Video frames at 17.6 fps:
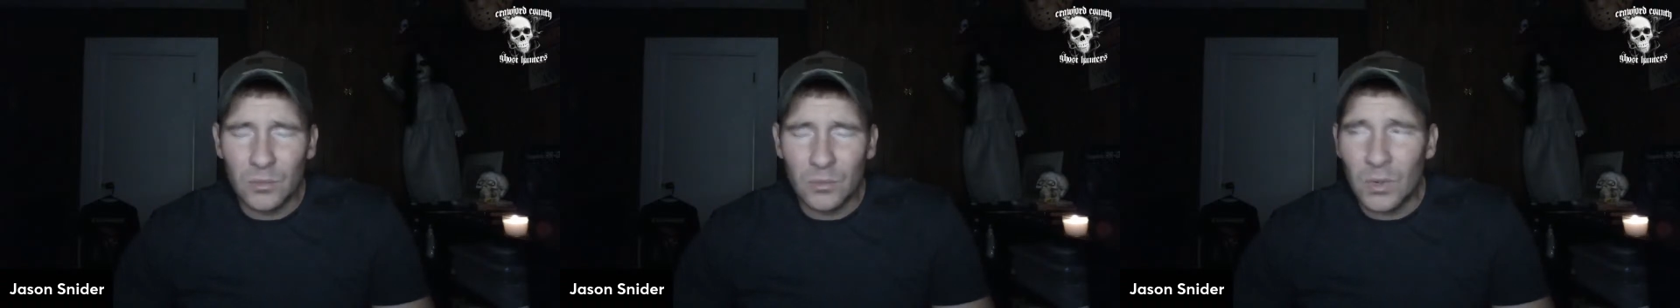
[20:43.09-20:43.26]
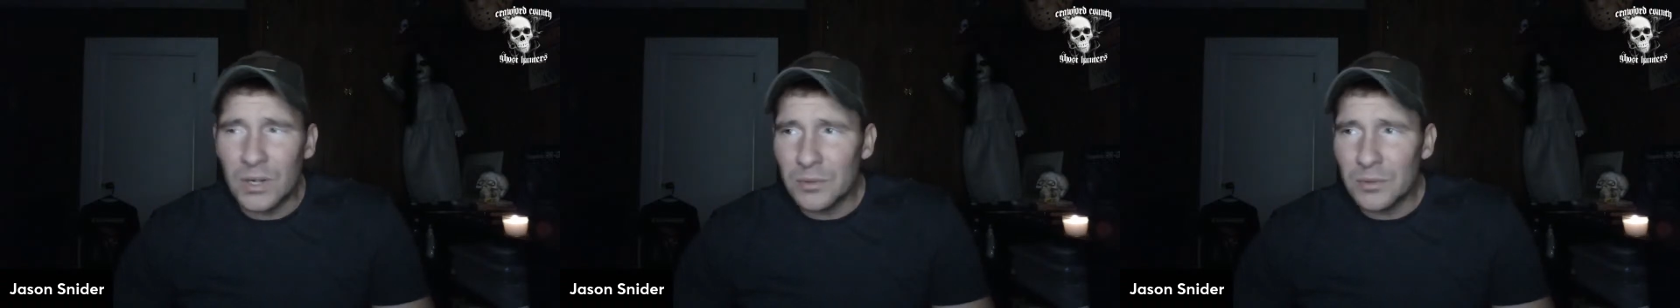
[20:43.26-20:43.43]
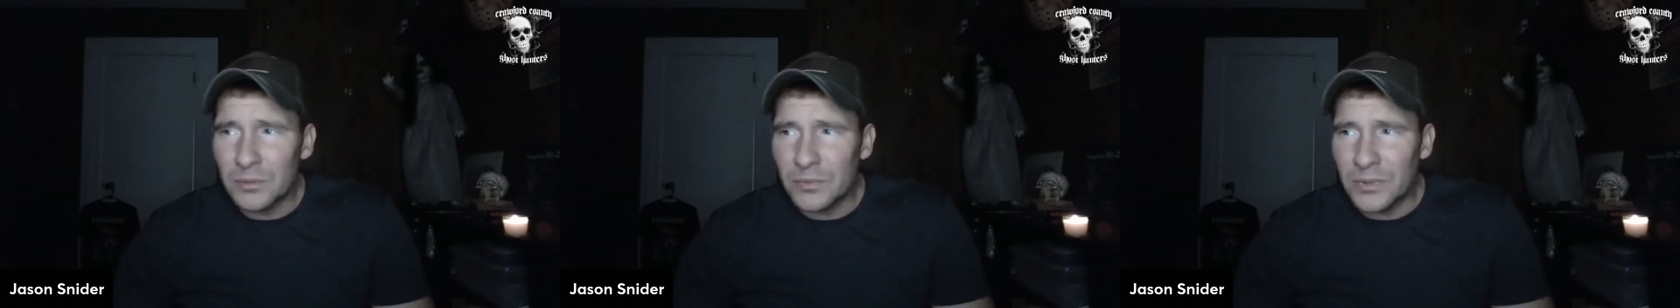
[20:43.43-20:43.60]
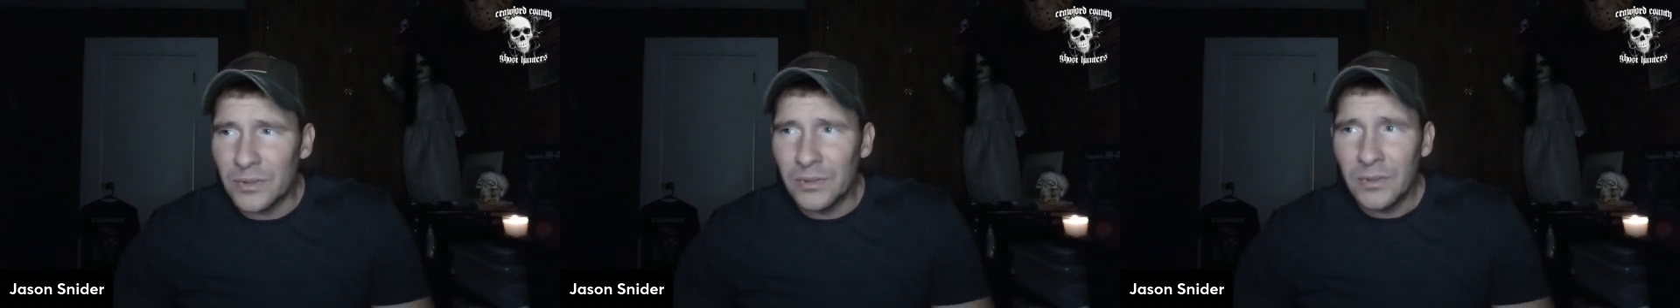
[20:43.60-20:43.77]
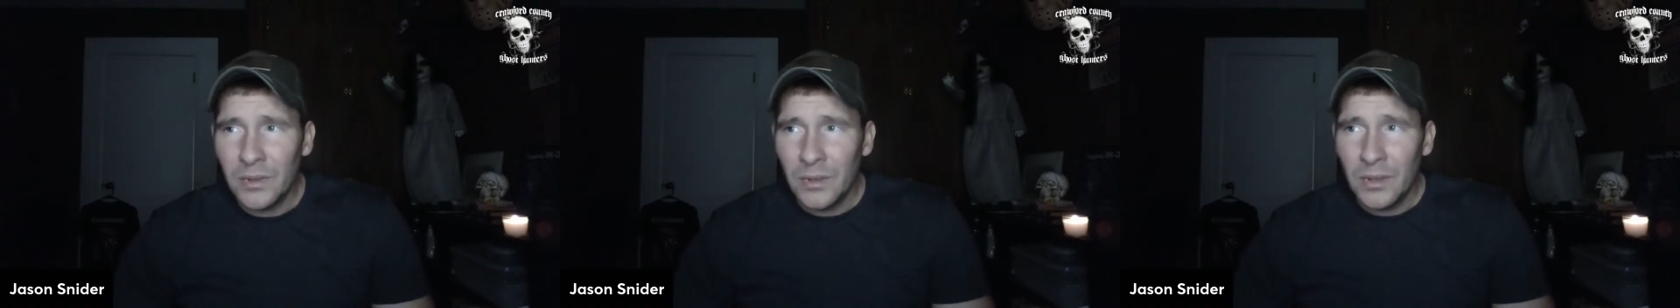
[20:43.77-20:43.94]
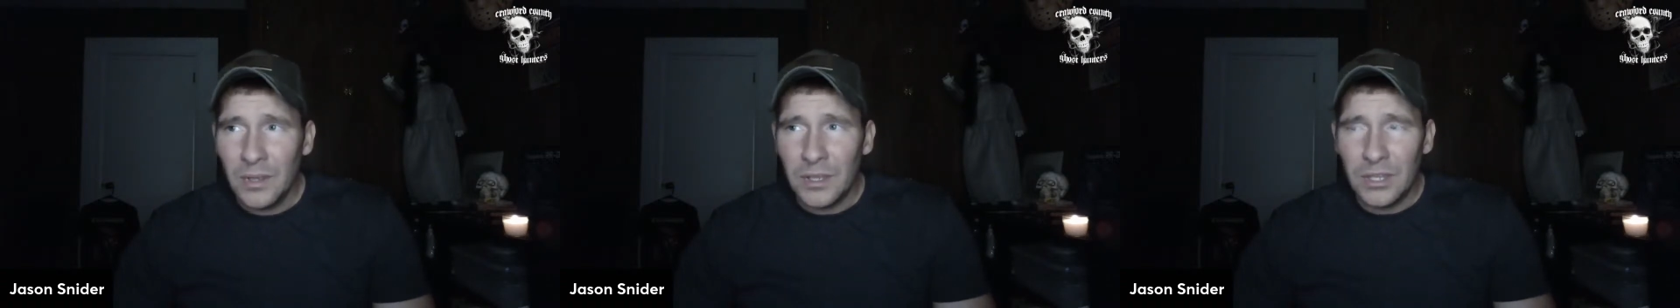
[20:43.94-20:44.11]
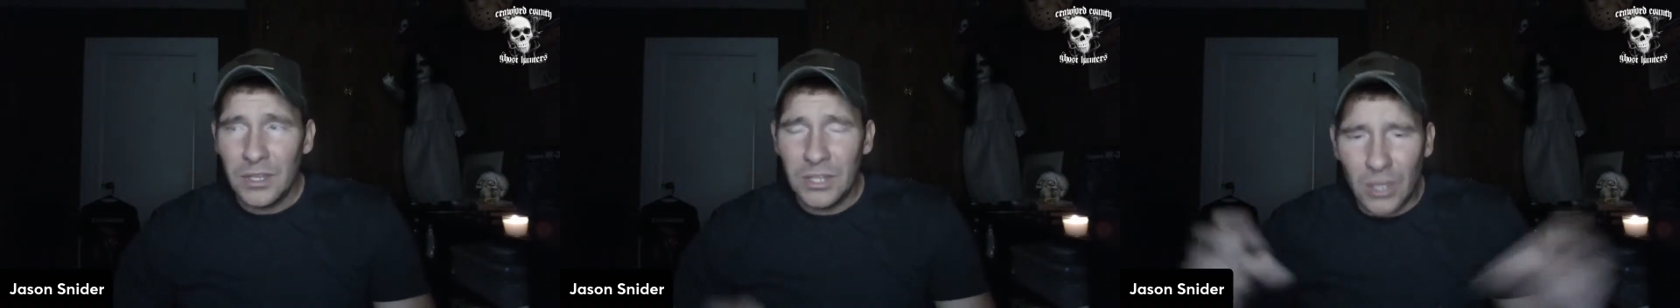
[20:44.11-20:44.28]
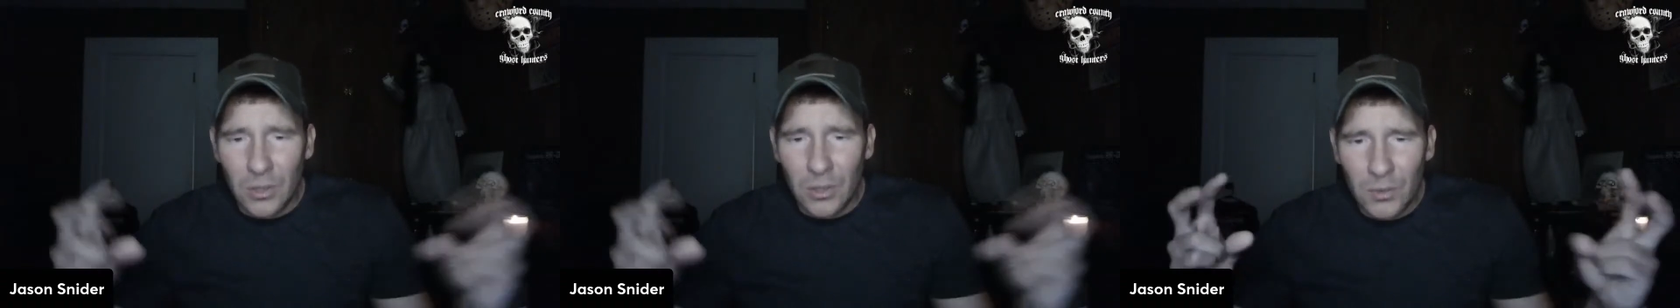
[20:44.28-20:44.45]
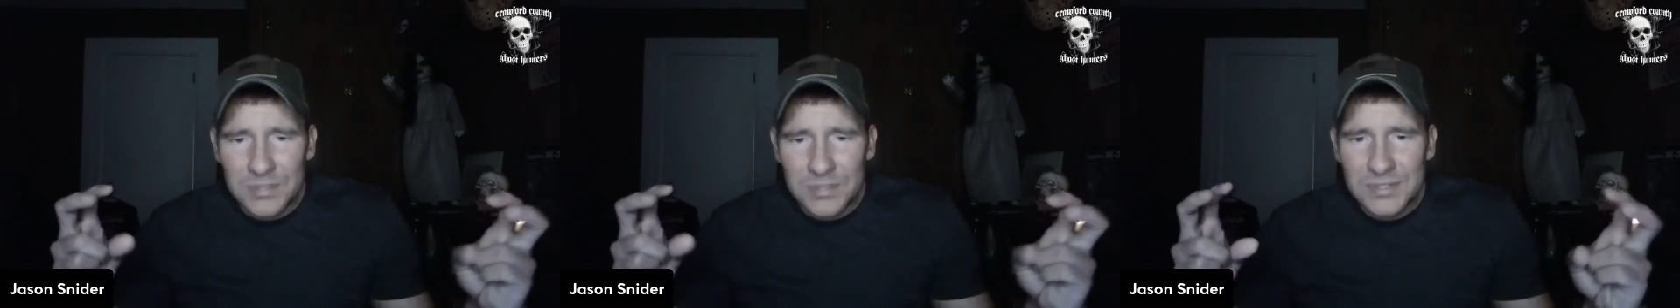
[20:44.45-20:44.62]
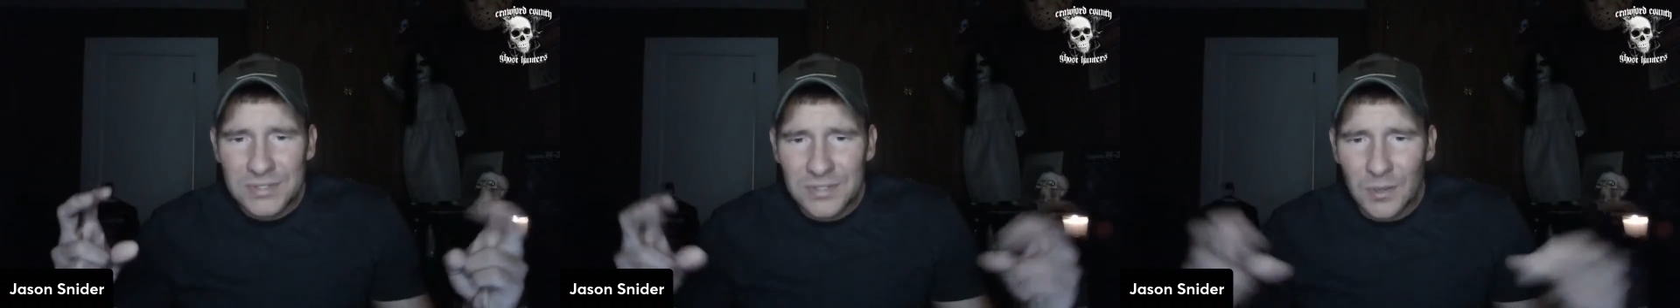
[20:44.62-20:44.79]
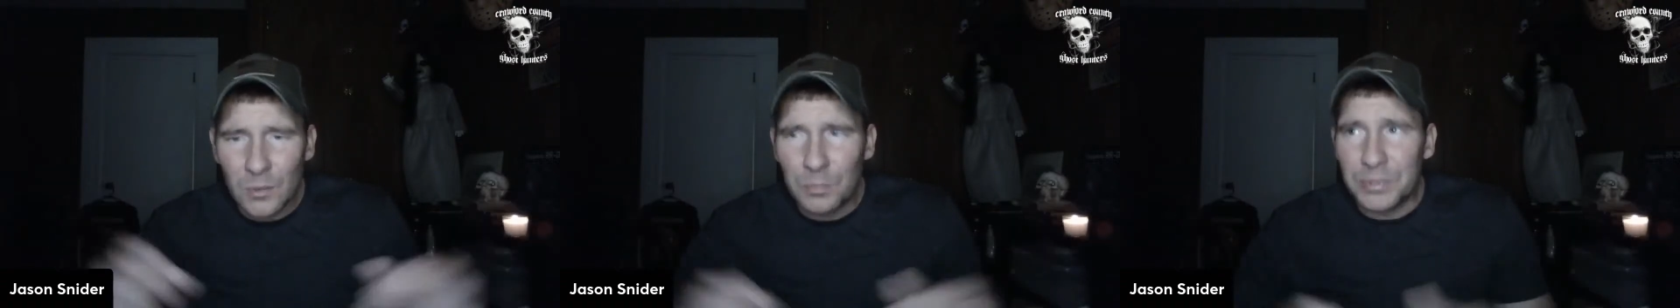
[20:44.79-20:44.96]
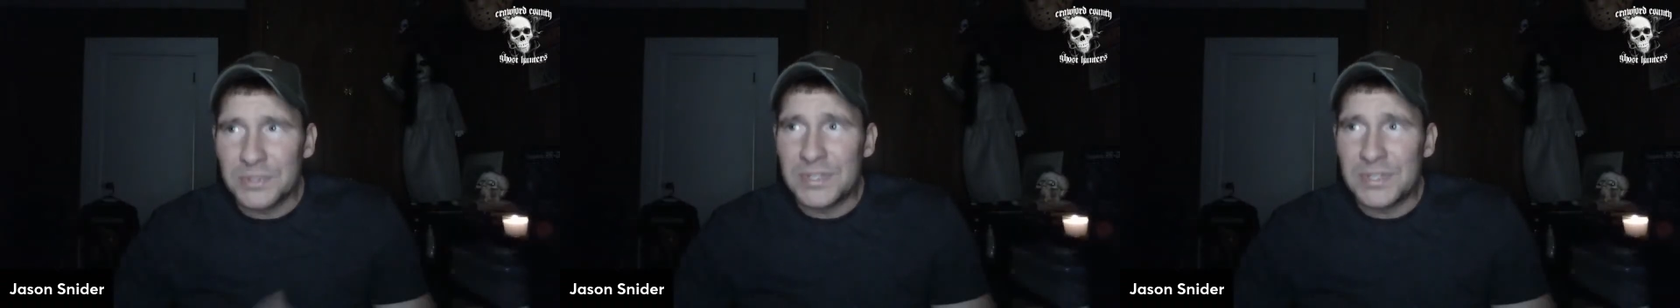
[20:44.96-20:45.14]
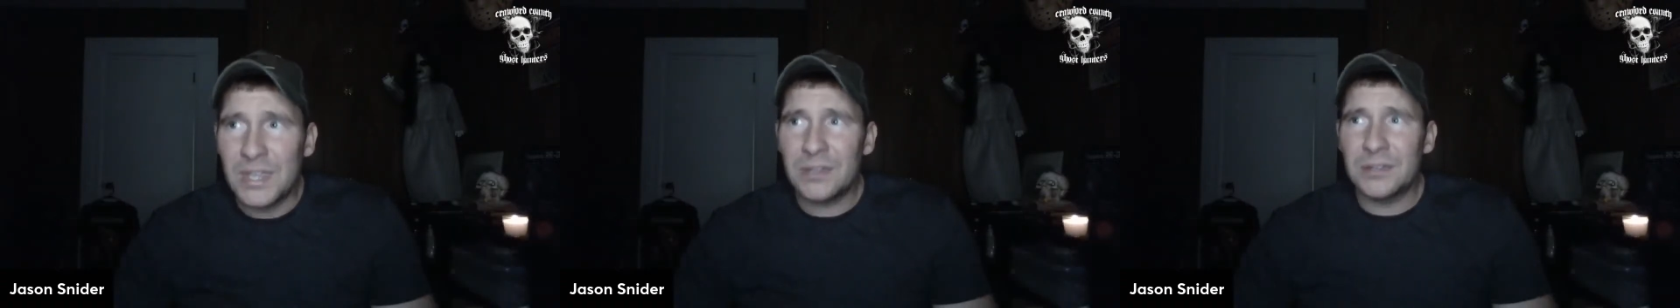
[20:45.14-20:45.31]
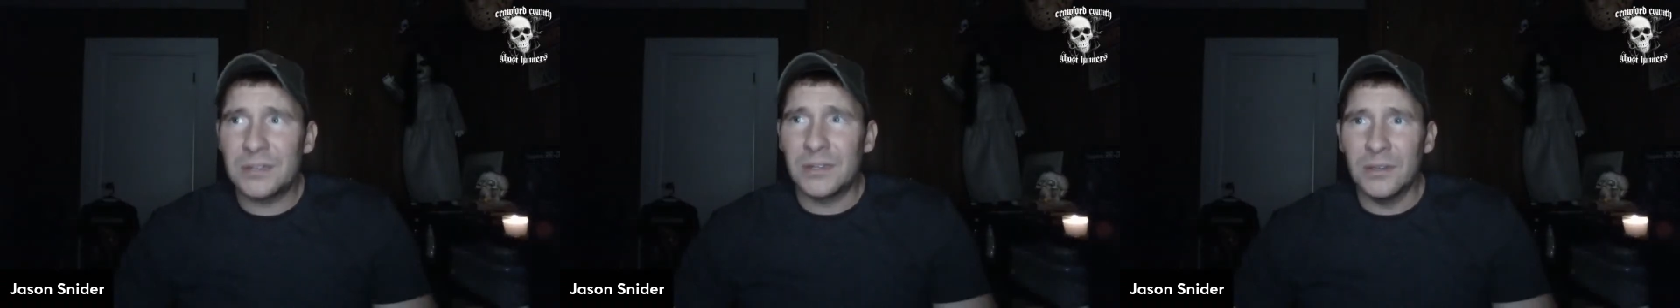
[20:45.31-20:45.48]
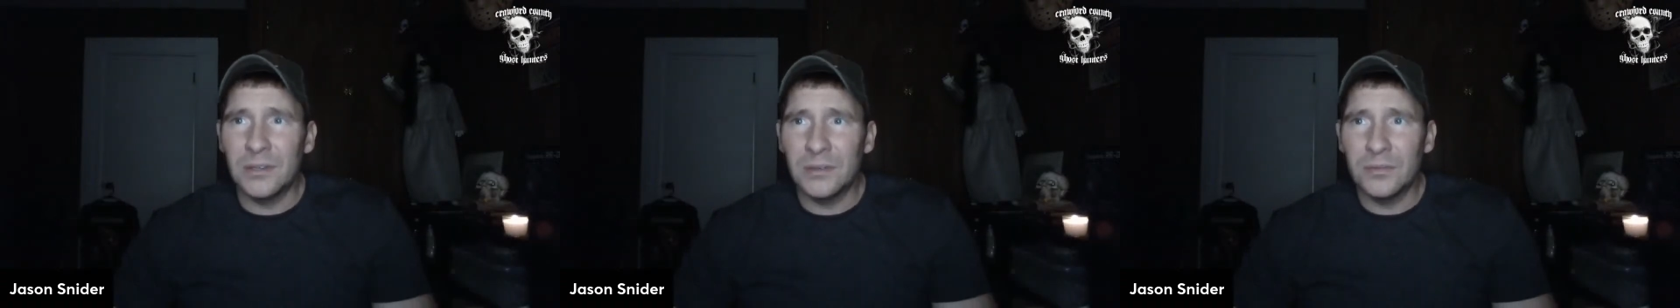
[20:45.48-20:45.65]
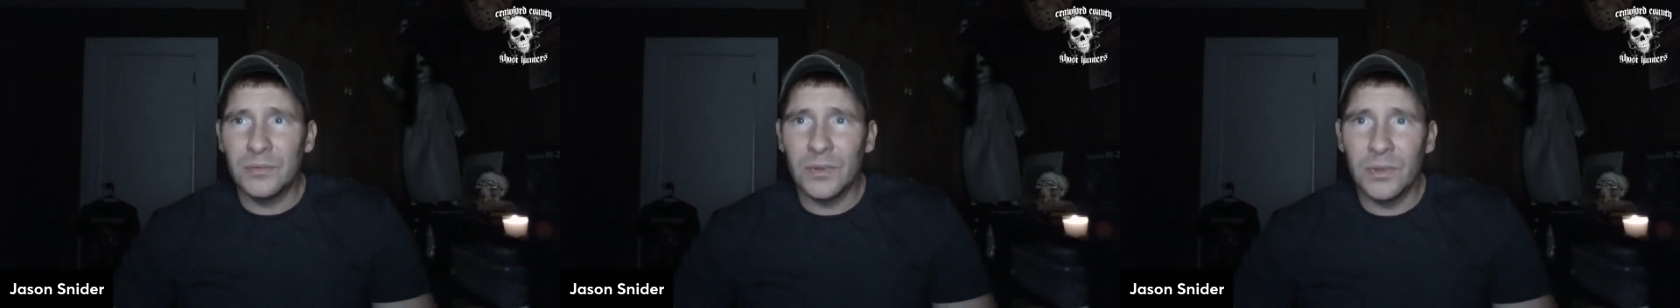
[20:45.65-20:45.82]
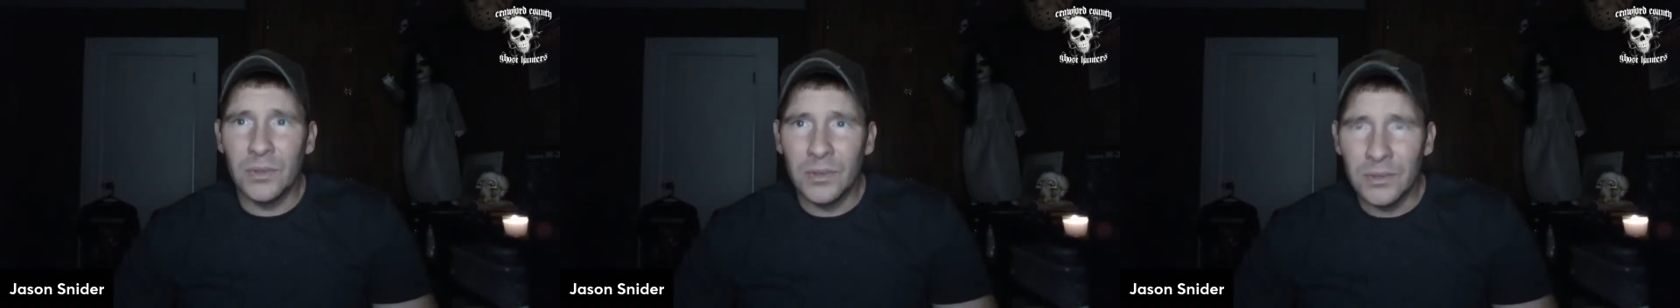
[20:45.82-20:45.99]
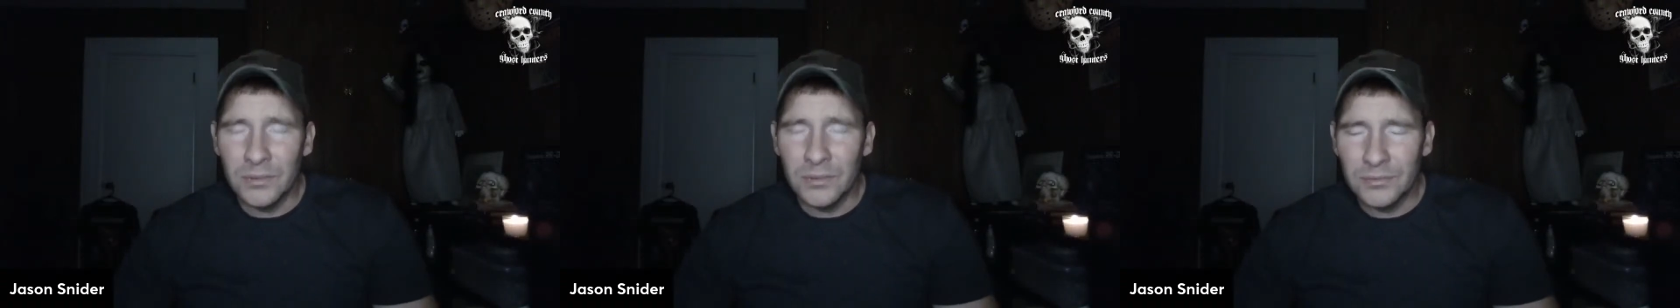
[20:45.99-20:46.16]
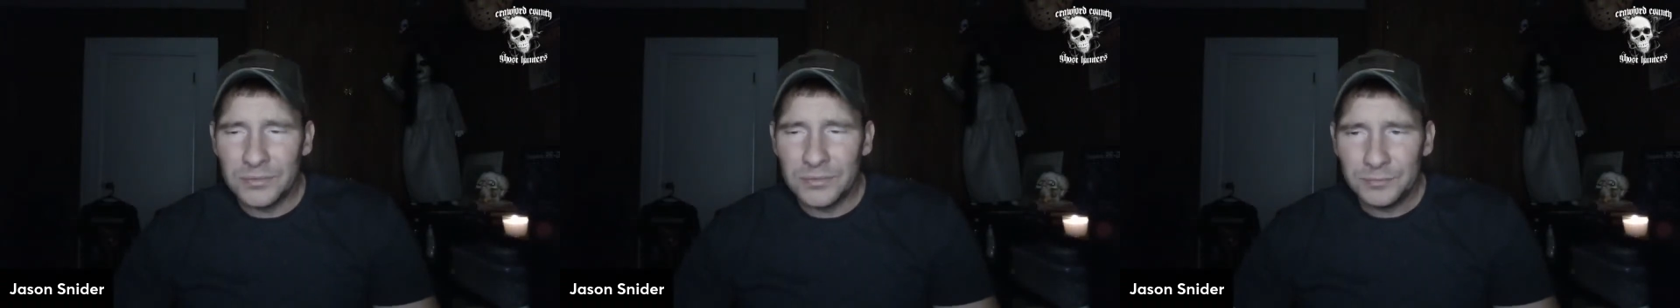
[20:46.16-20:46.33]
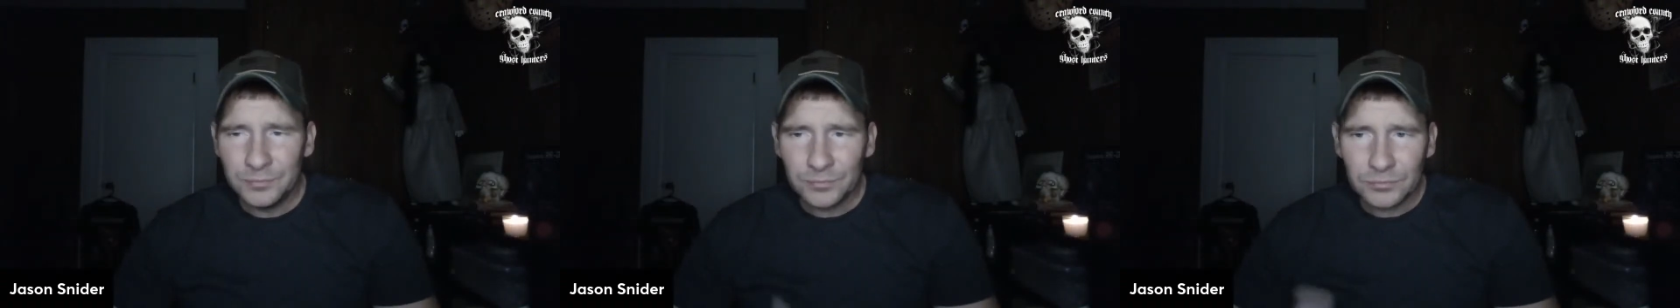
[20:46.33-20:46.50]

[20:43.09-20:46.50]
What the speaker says: Why are the ghosts so protective of